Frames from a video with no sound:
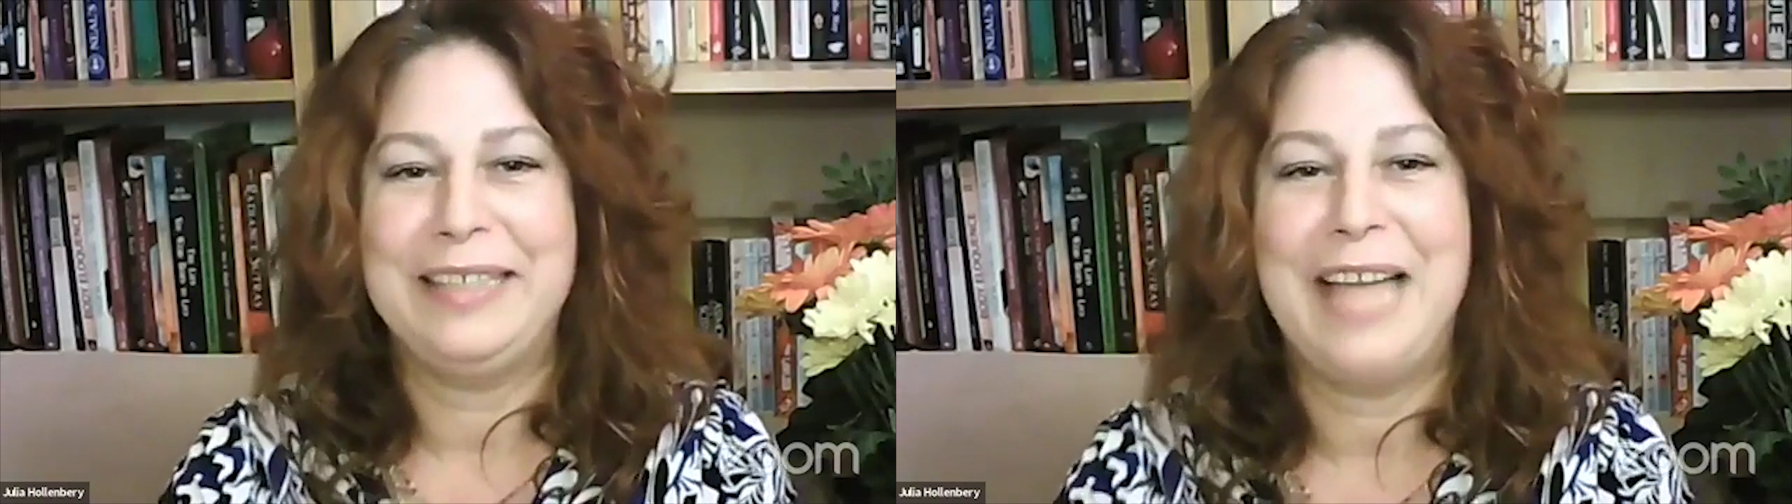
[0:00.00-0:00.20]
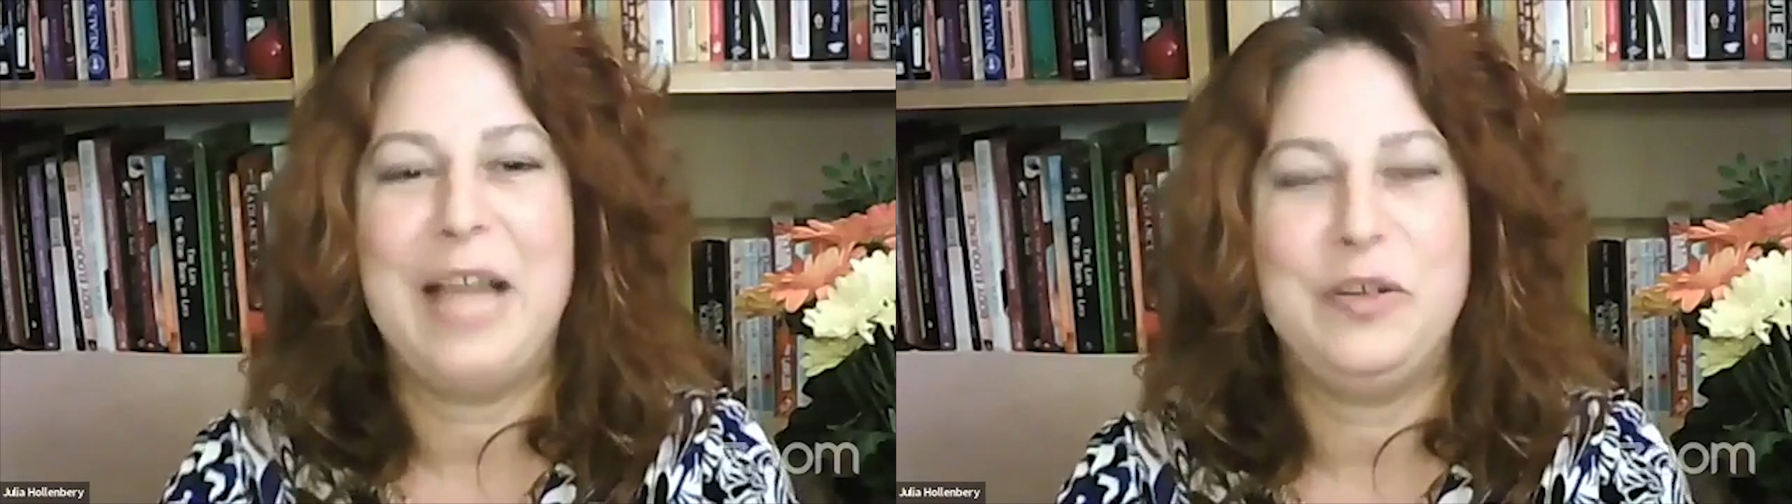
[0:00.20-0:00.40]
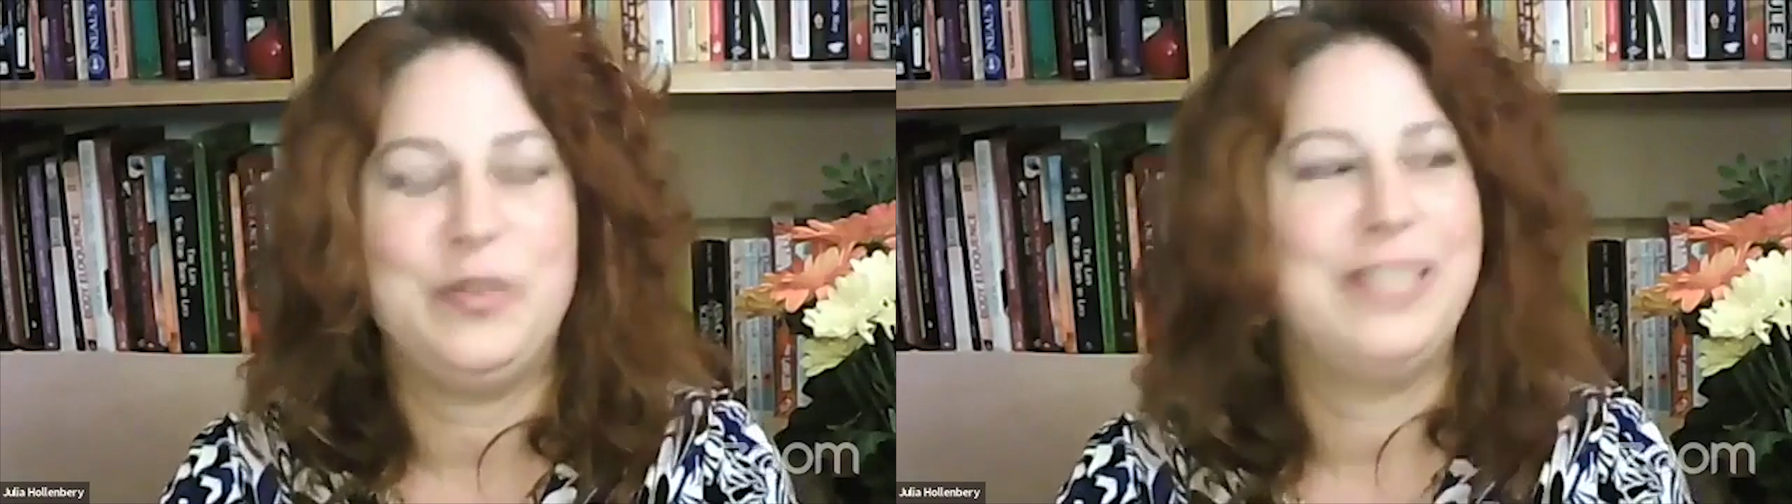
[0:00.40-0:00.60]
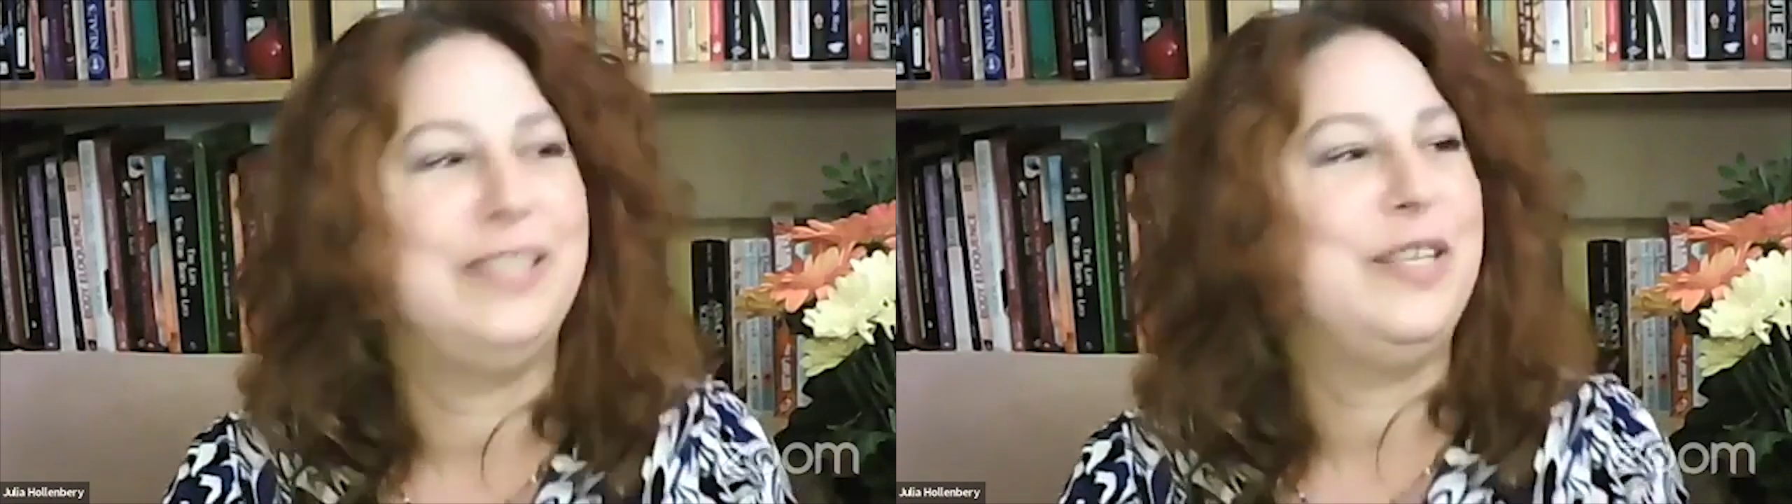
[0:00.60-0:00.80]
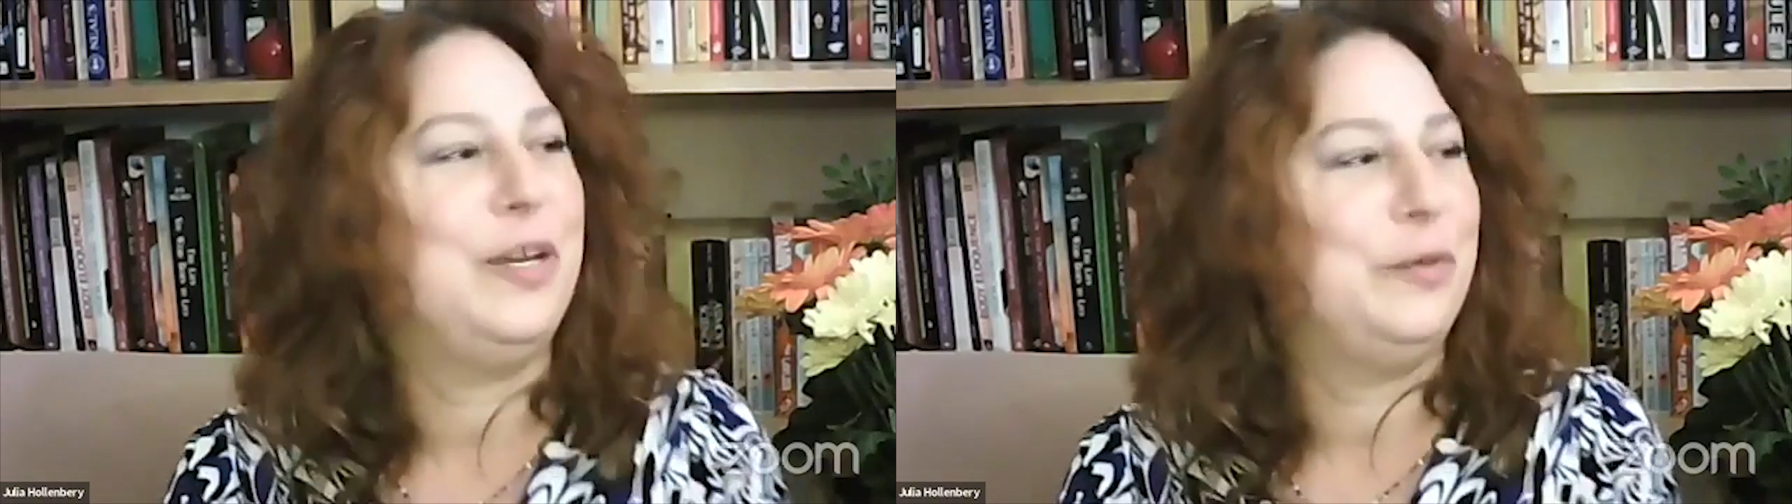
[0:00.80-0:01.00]

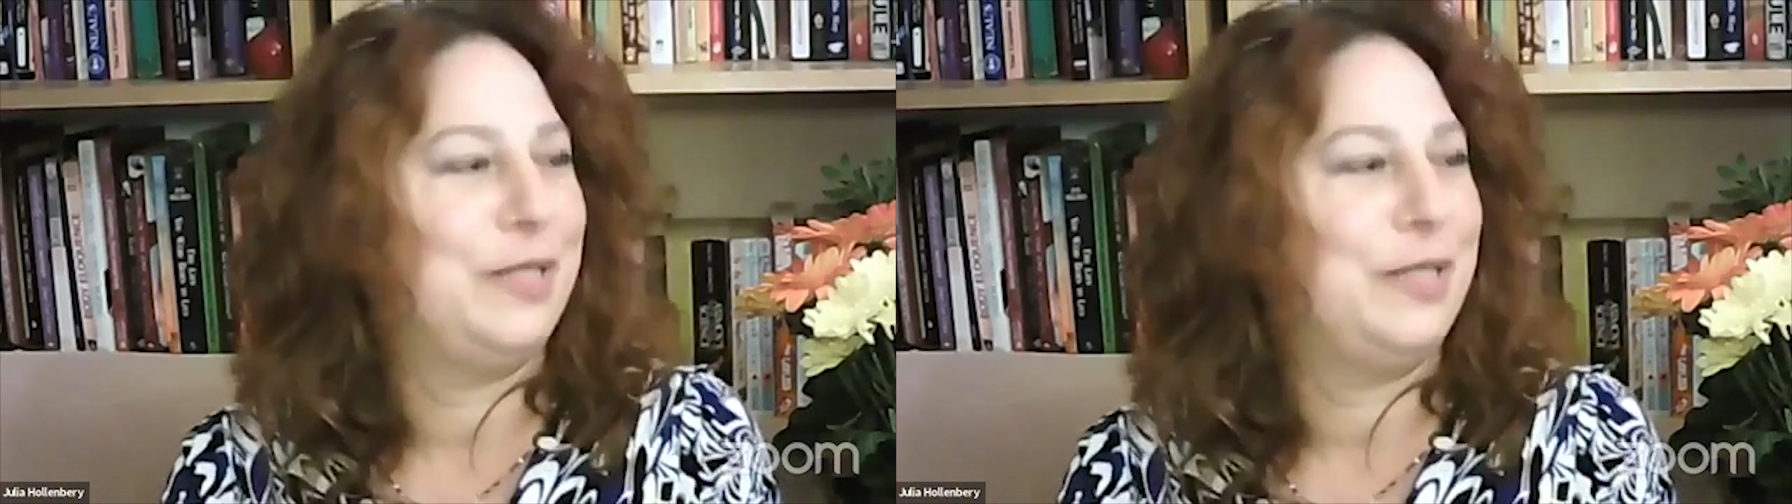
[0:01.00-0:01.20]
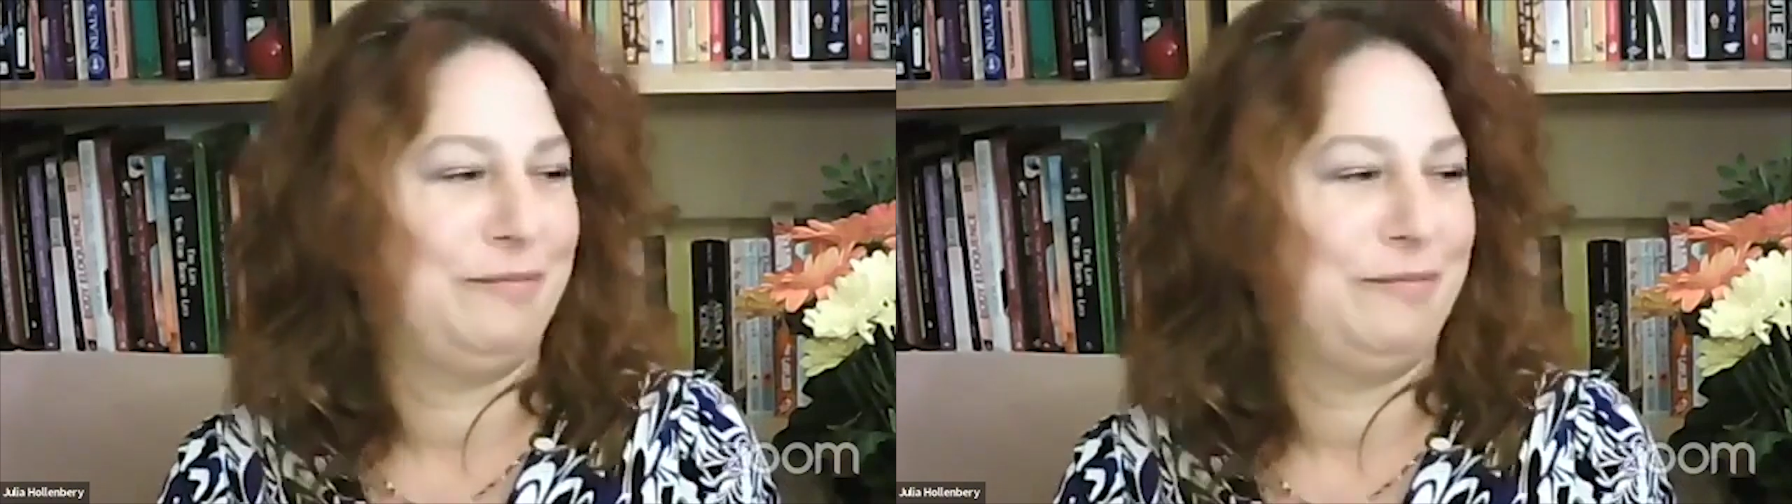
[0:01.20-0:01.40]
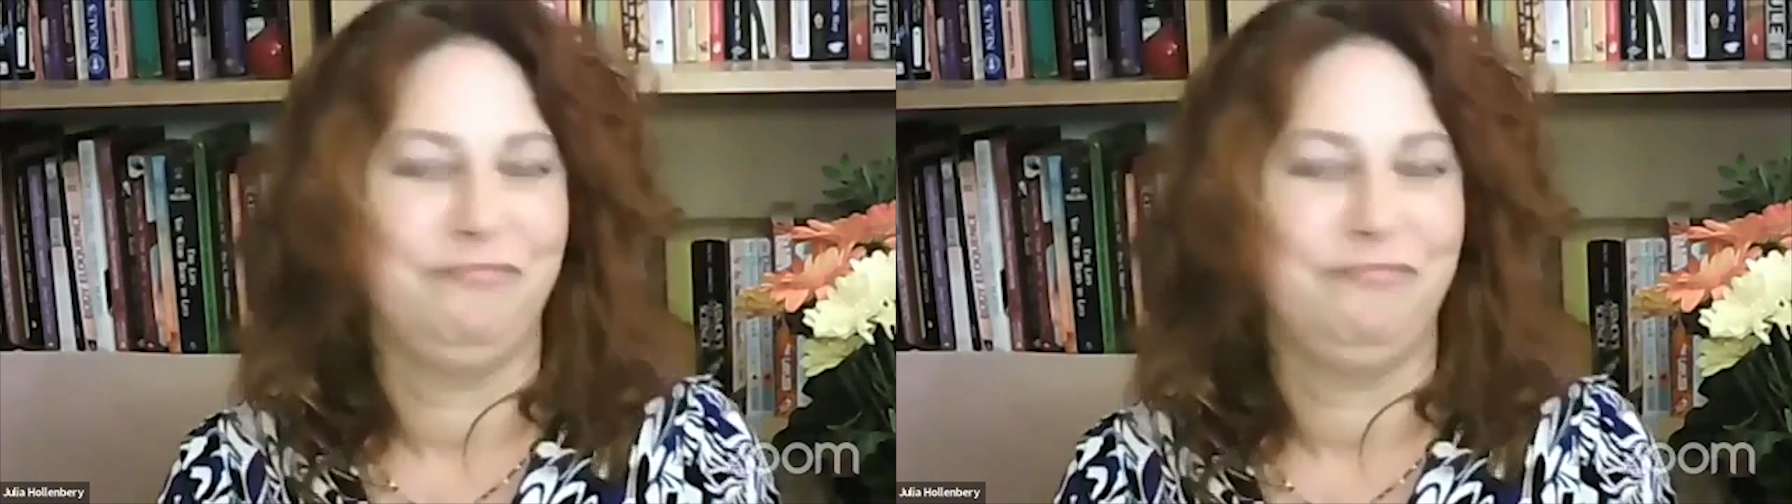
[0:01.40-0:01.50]
handwritten notes,